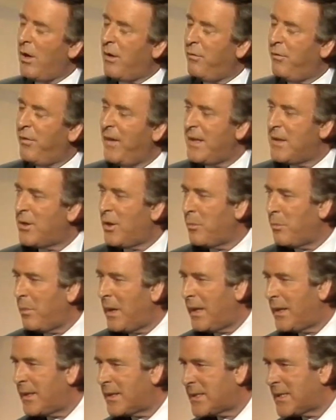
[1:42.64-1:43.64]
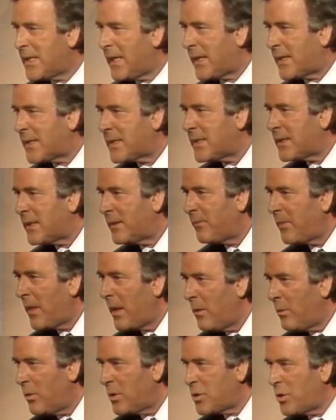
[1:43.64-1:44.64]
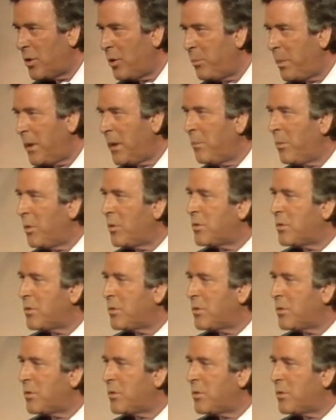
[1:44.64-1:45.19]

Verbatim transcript: got a fight on May the 6th. Which yeah. could be the